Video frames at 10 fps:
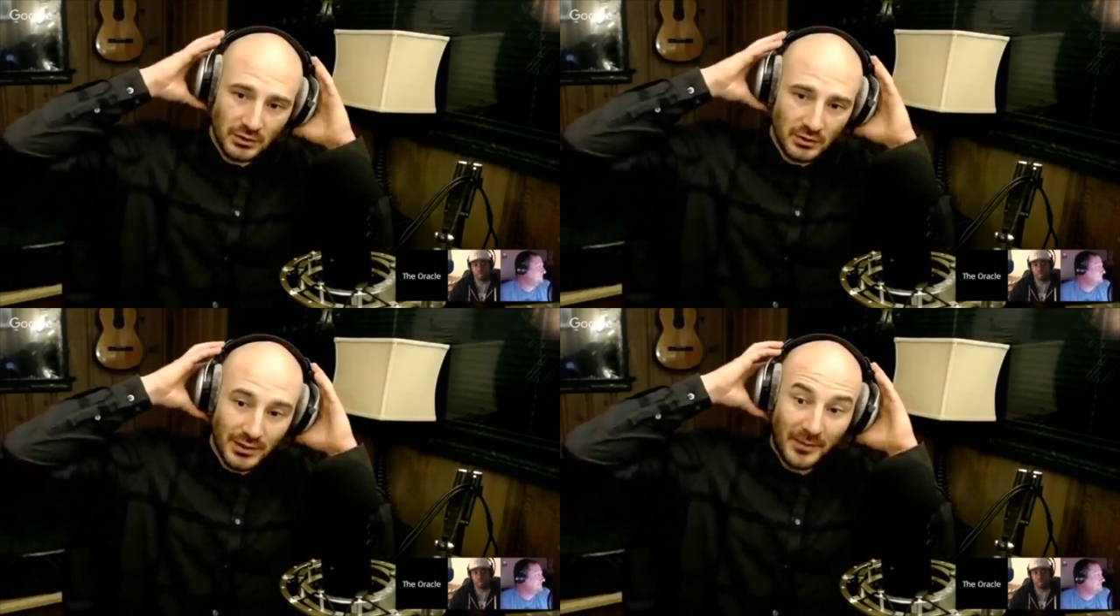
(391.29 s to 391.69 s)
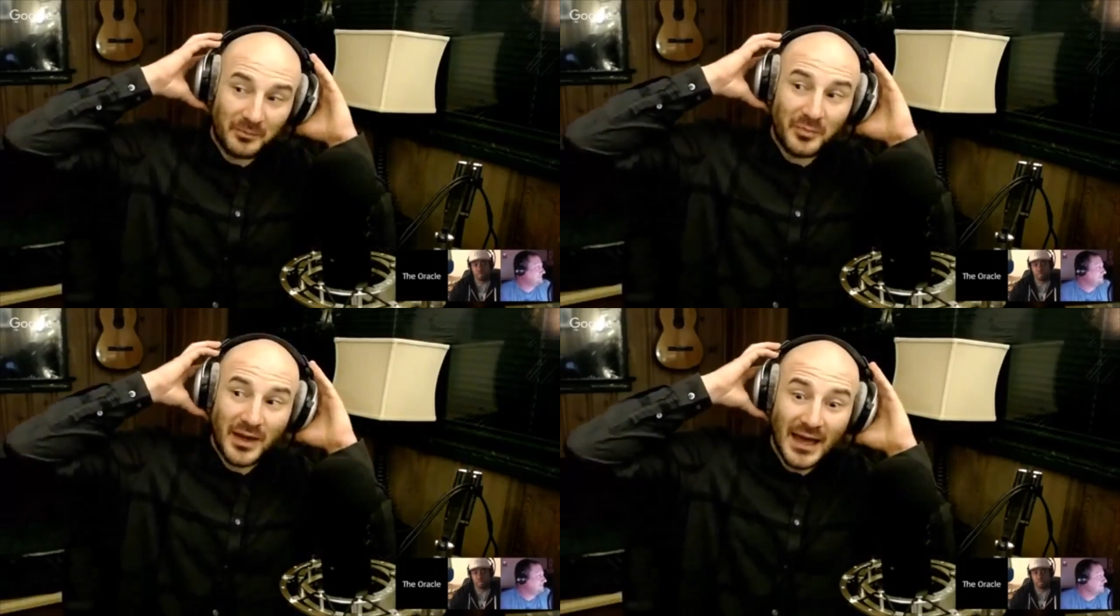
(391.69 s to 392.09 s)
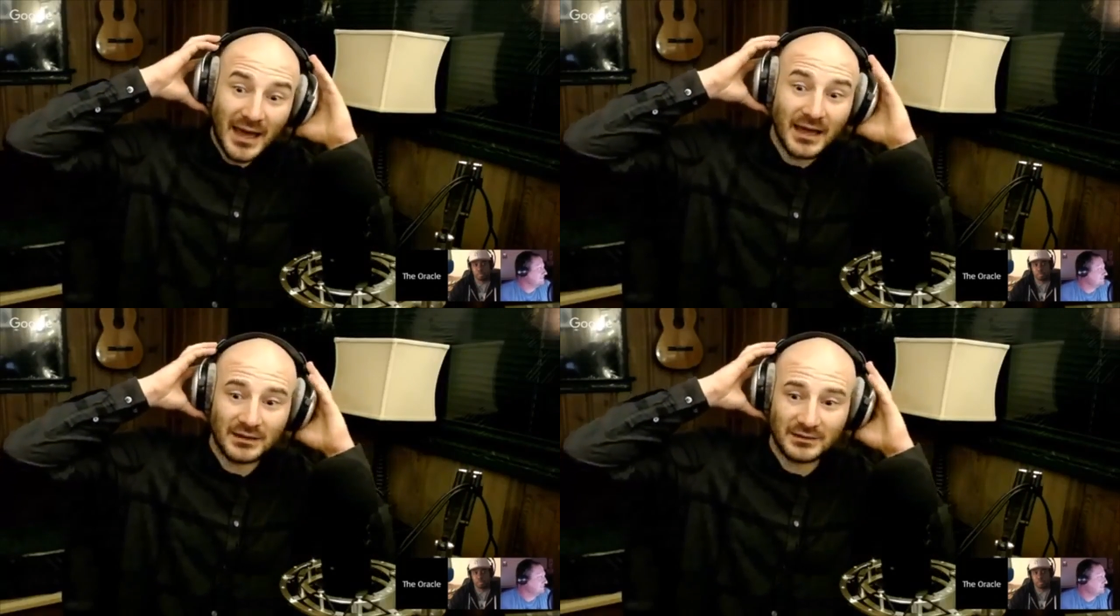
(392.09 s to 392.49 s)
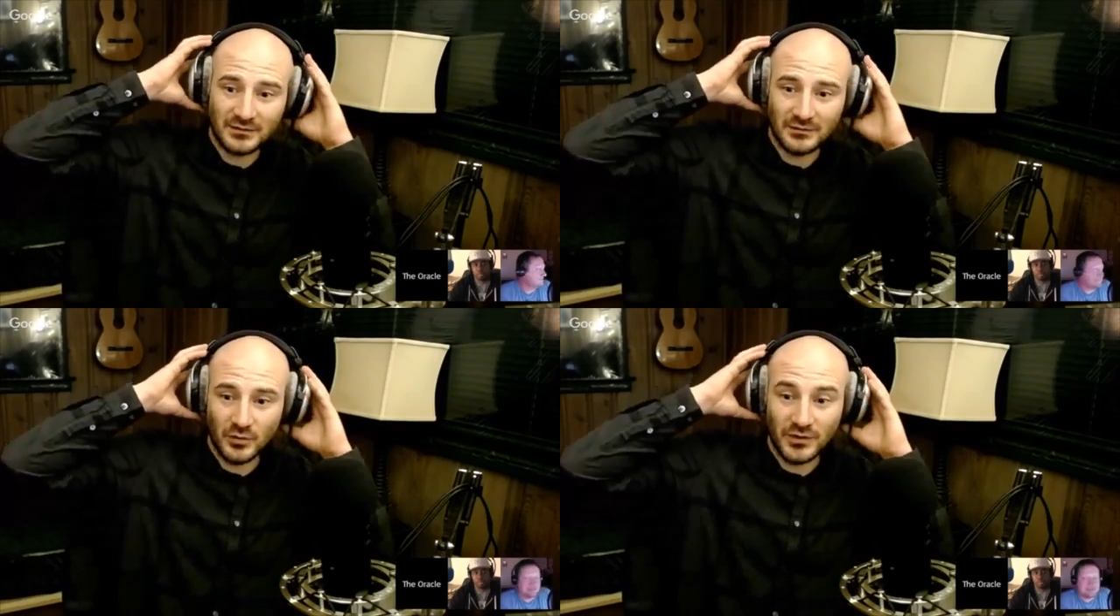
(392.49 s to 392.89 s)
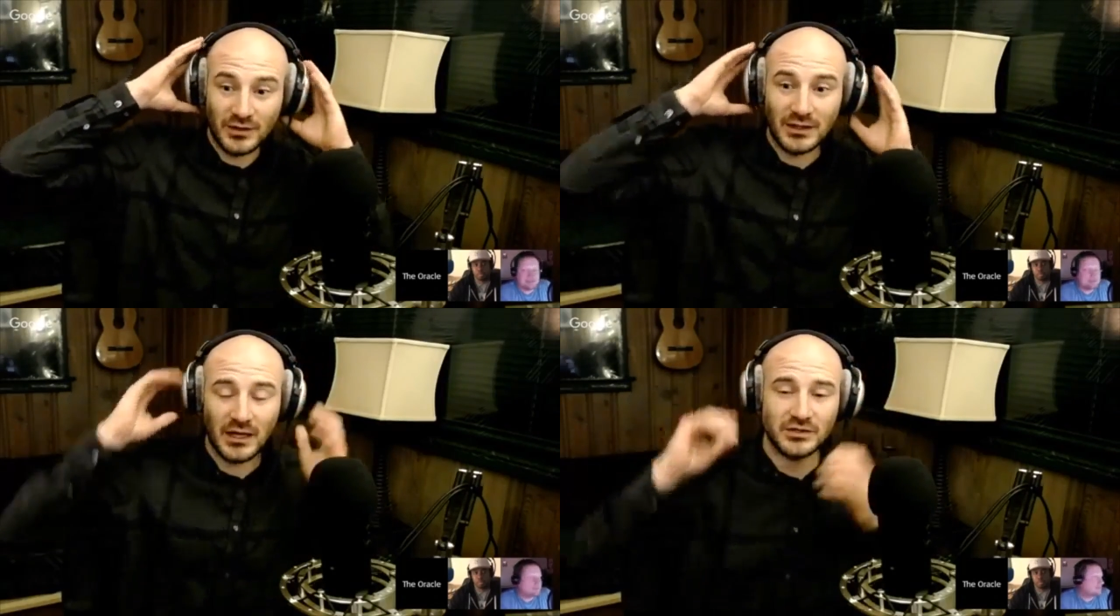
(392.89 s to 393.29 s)
like packed with a
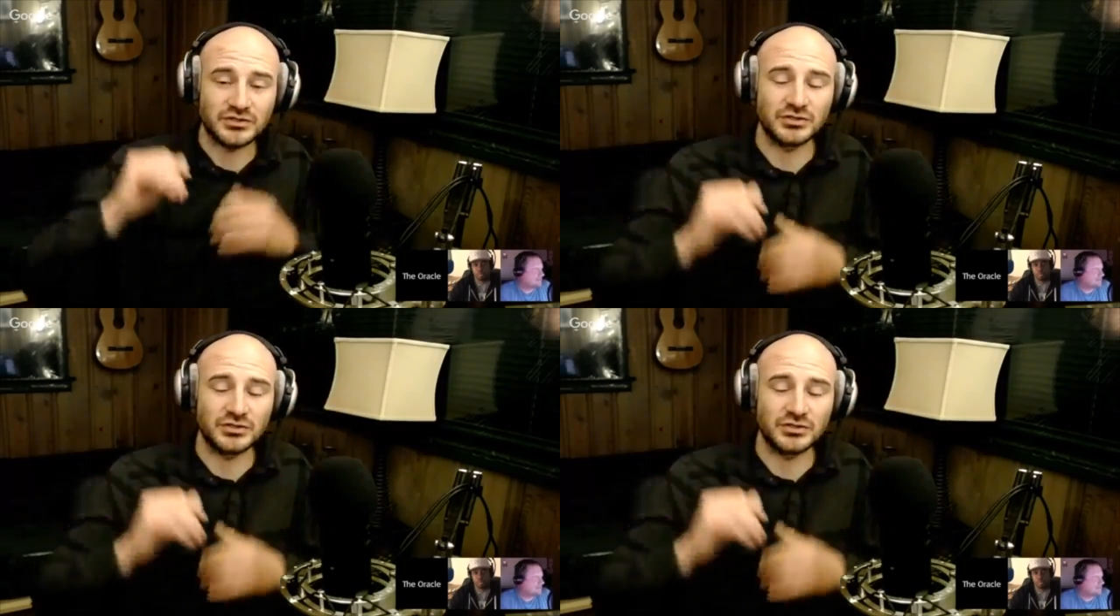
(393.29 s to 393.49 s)
lot of sugar.